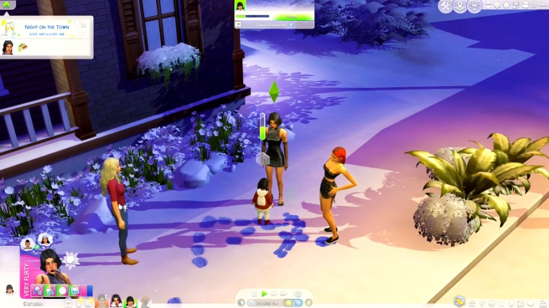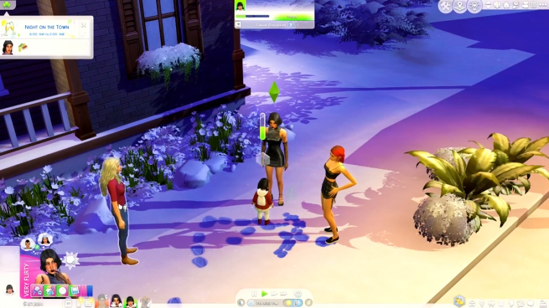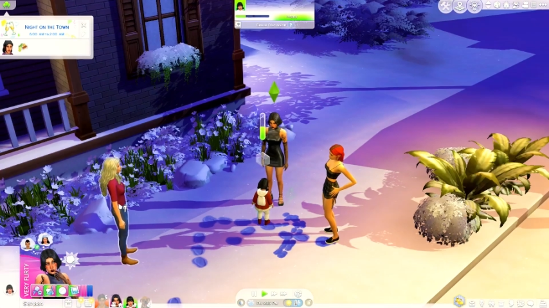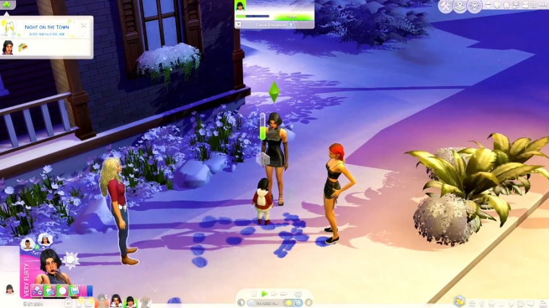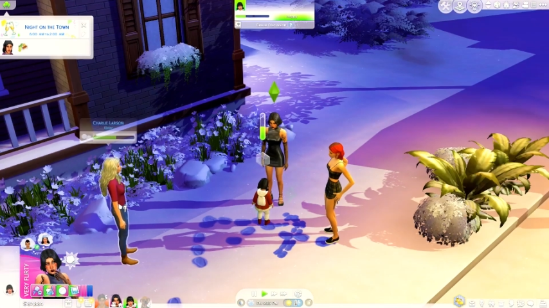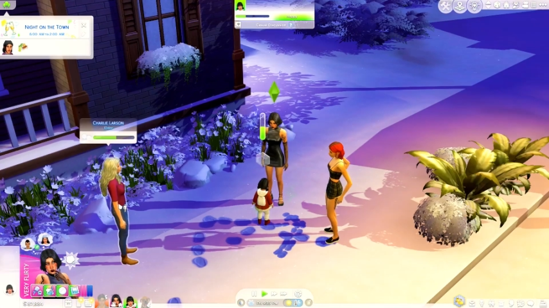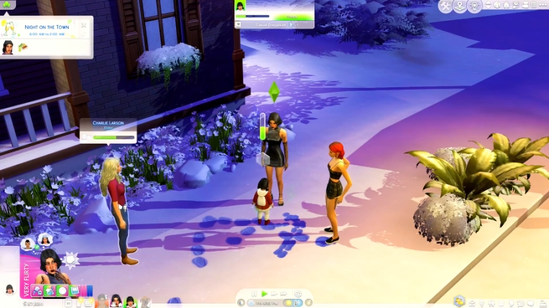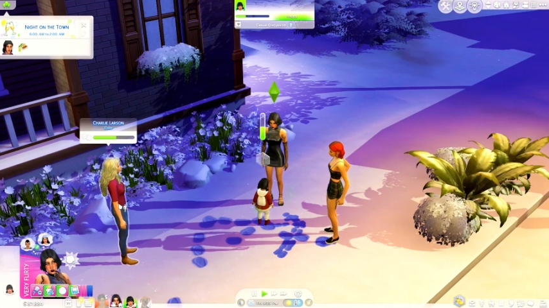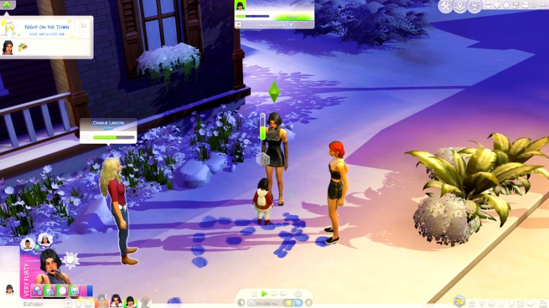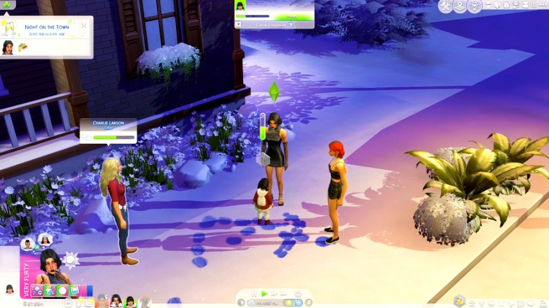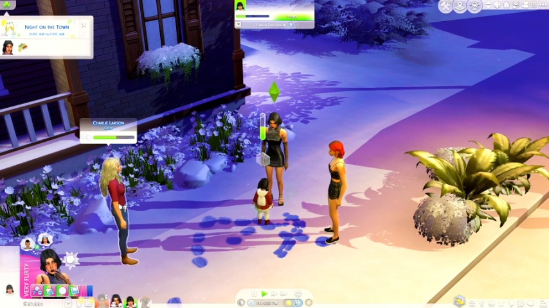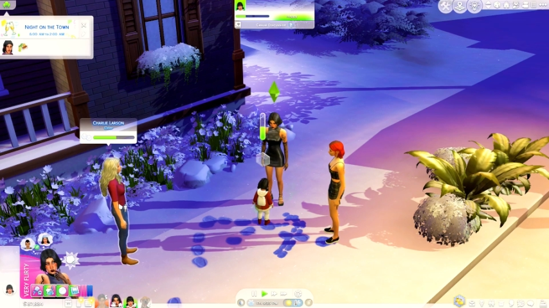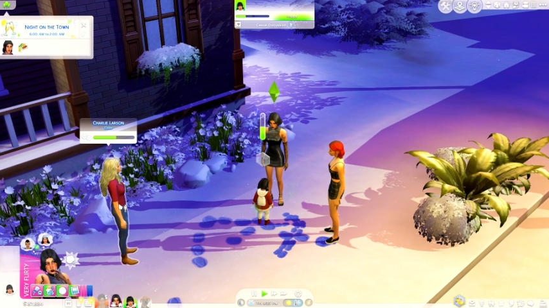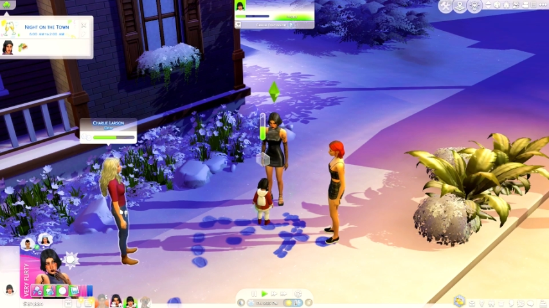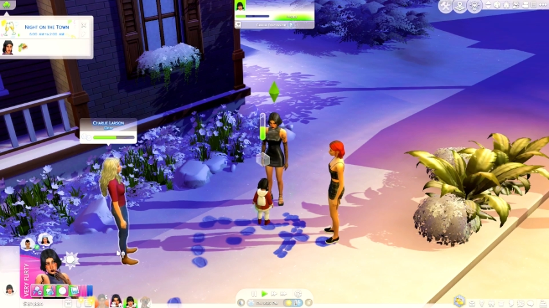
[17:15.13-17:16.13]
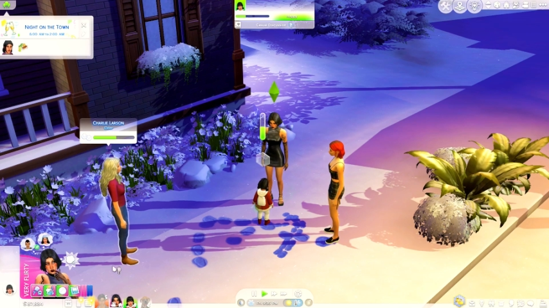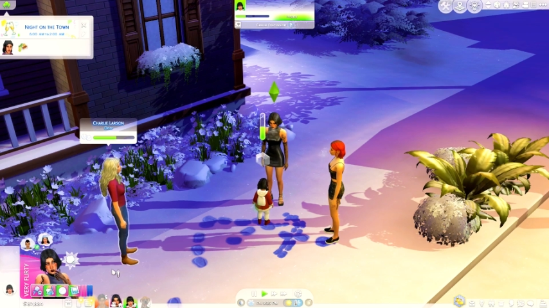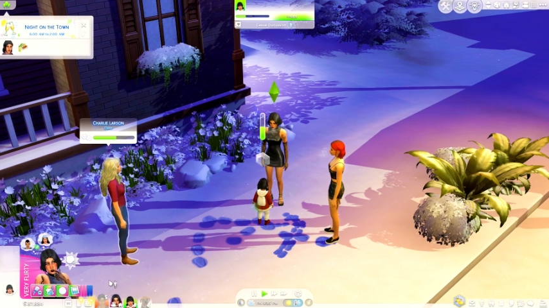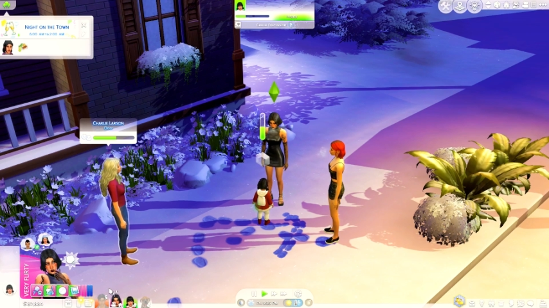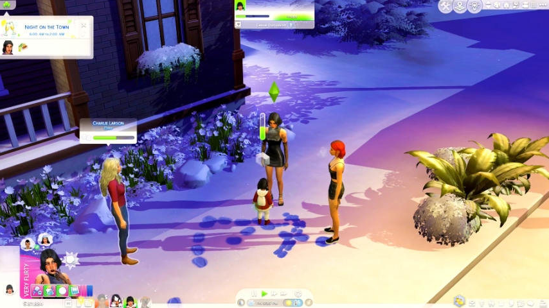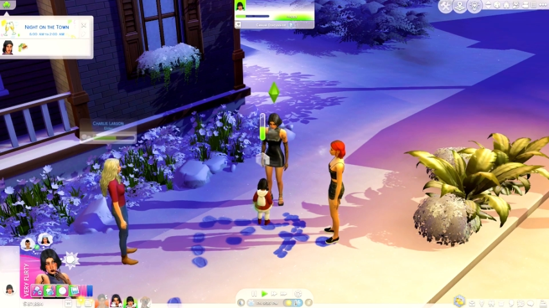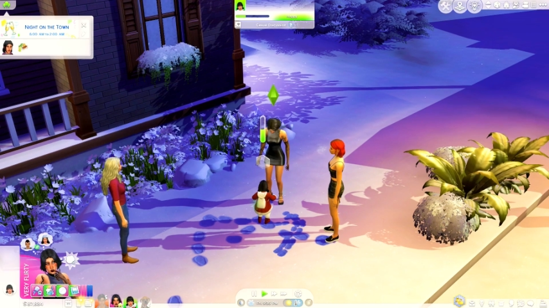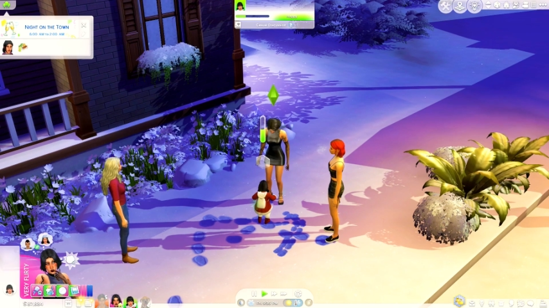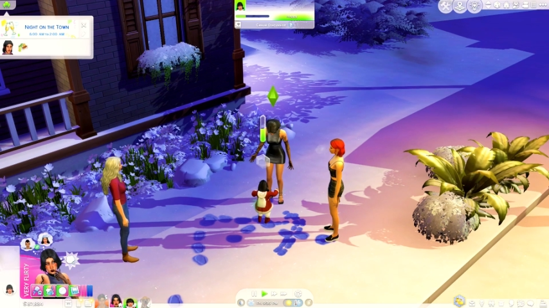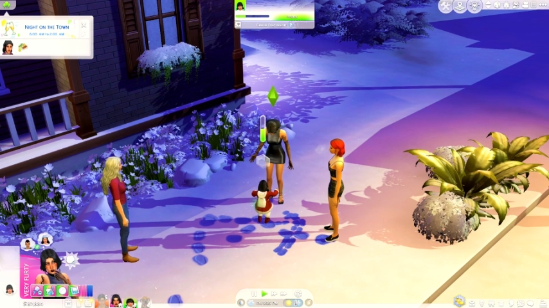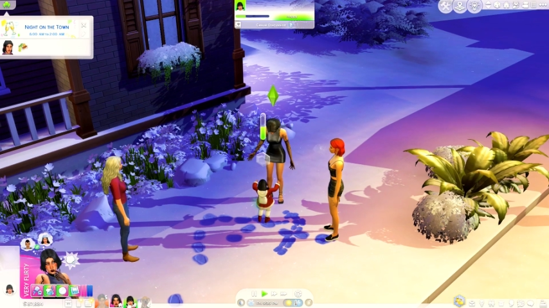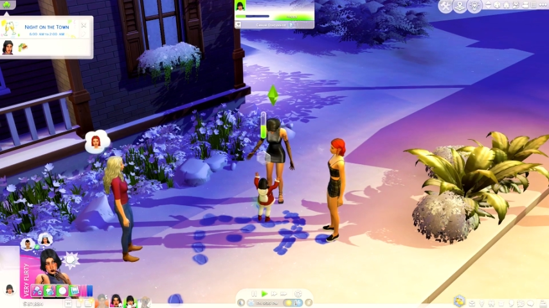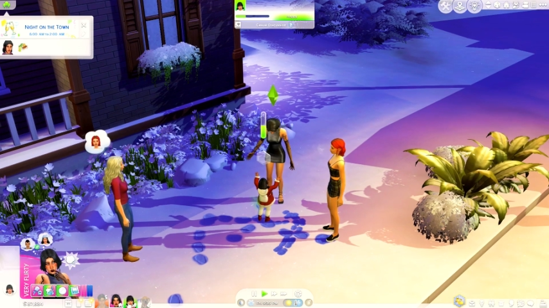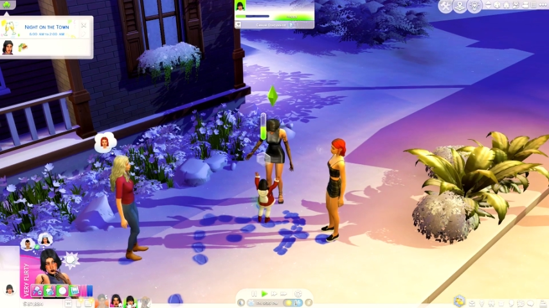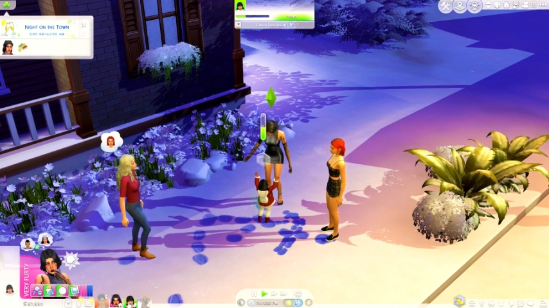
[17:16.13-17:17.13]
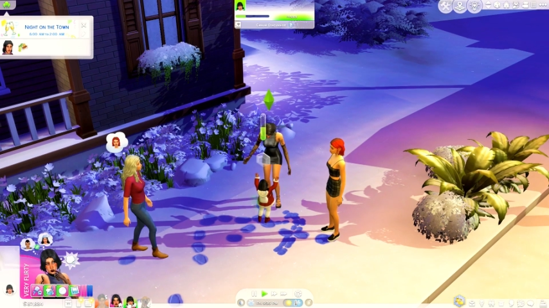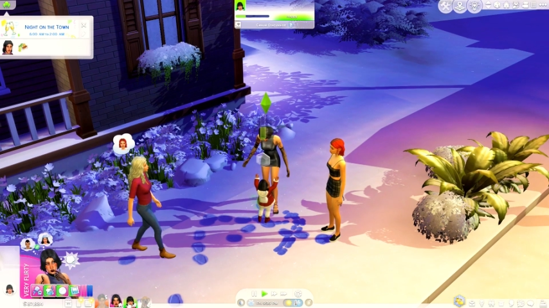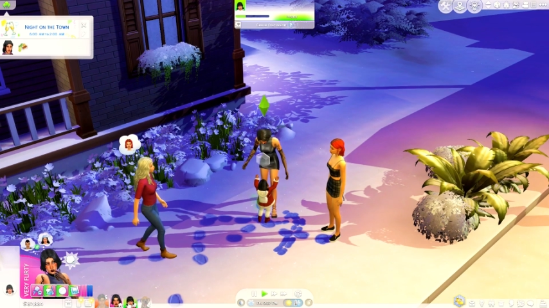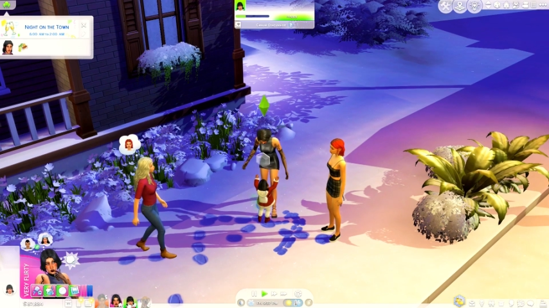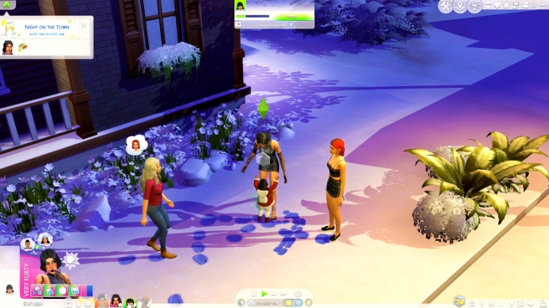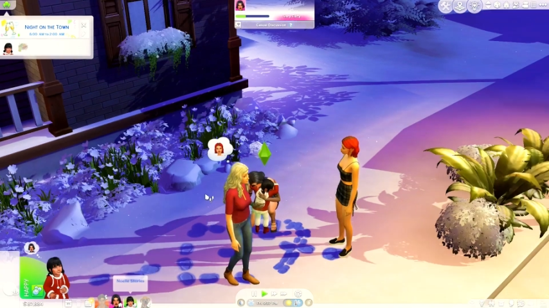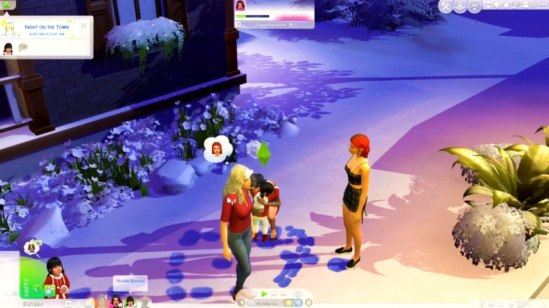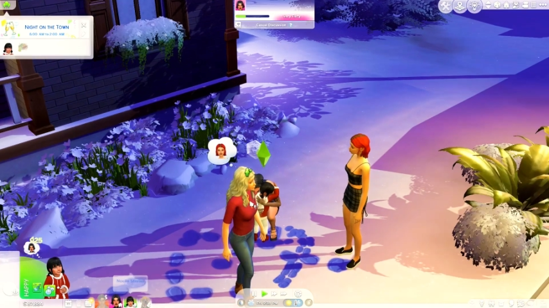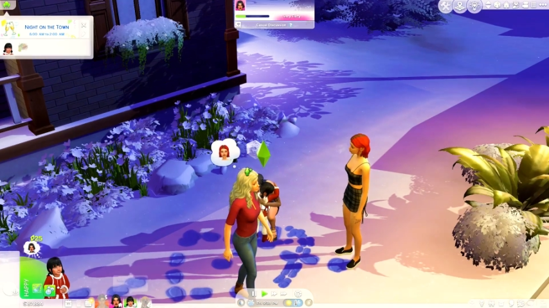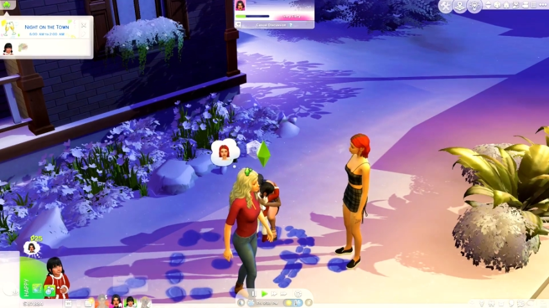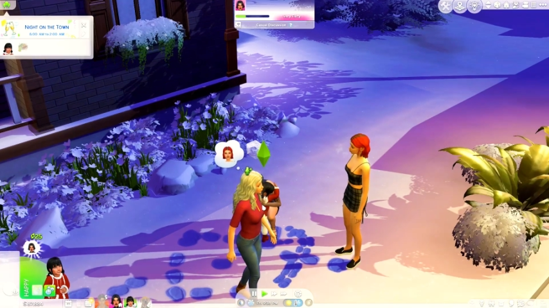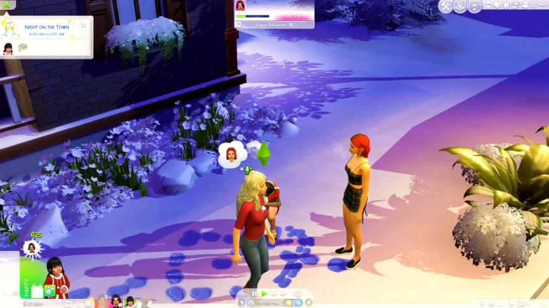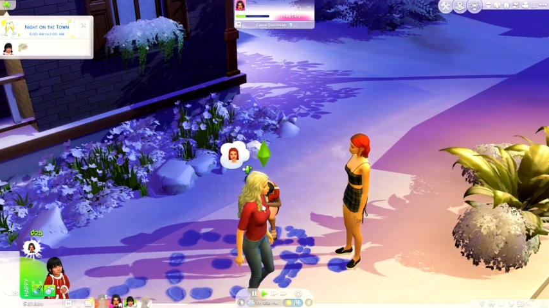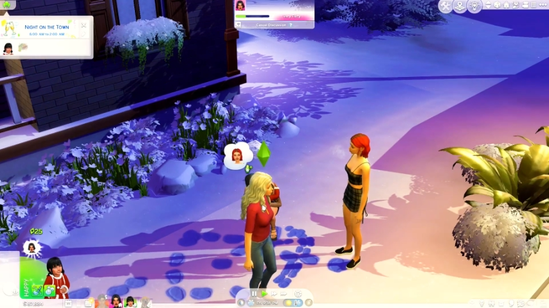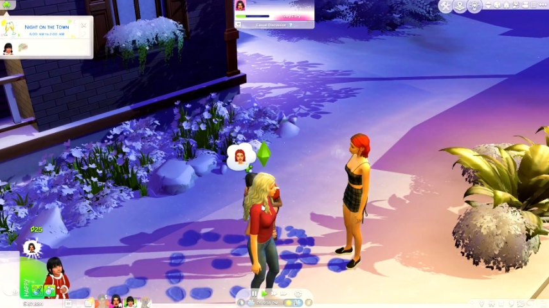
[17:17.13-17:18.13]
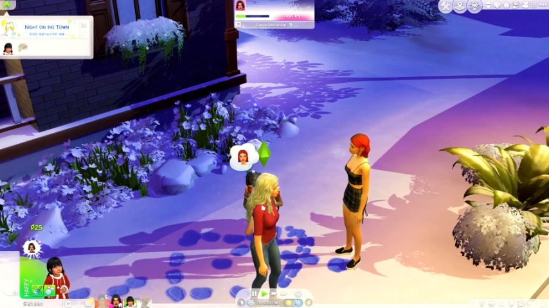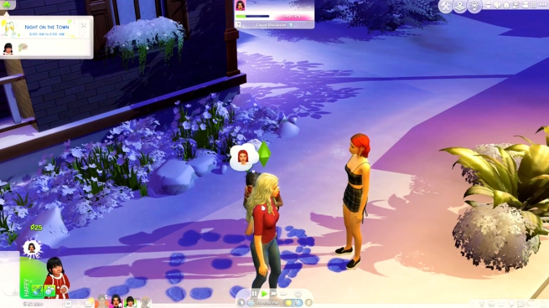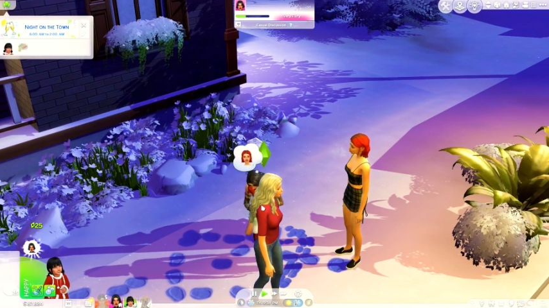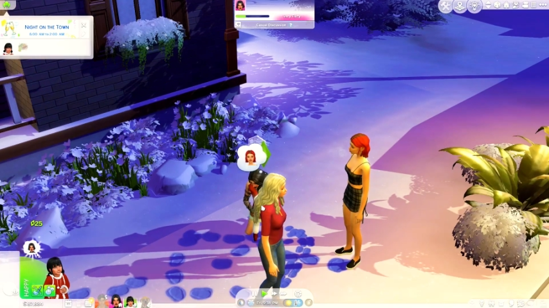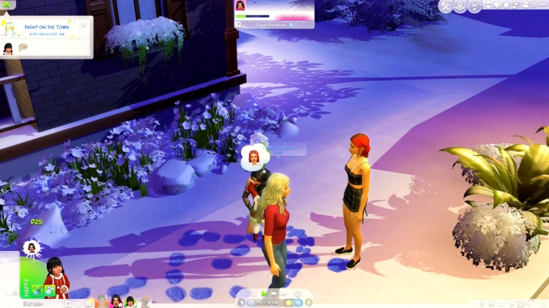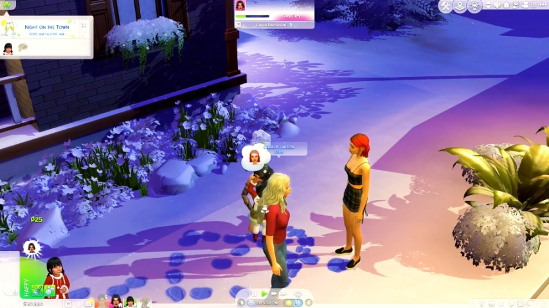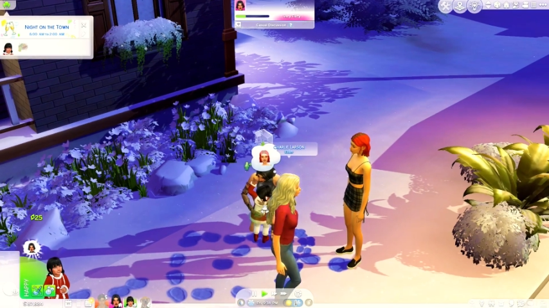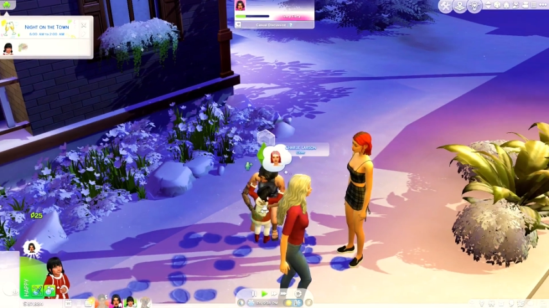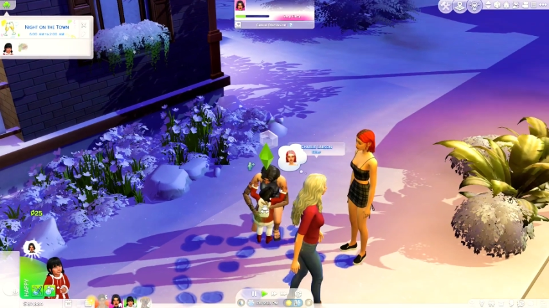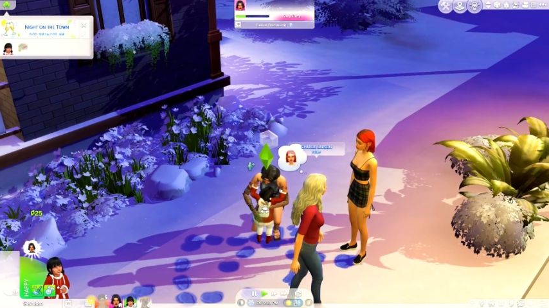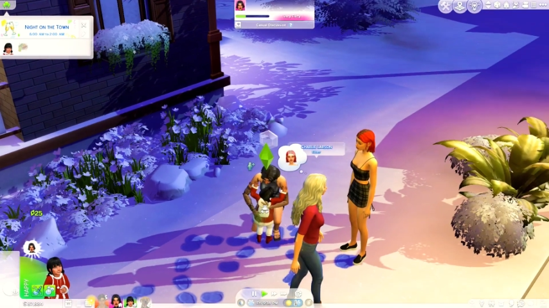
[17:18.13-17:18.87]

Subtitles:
No face is visible, so there are no lips to read.